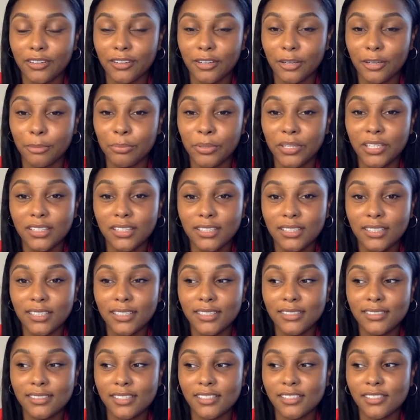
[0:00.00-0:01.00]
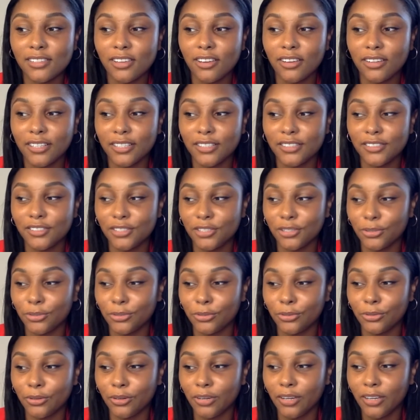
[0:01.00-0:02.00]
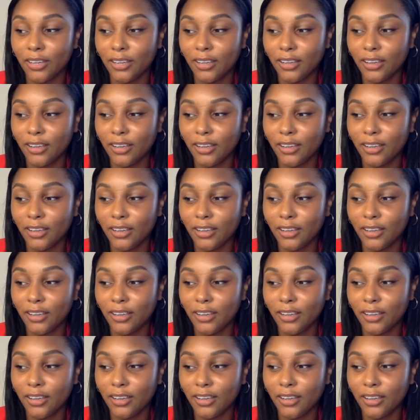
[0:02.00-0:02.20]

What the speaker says: abilities, as long as you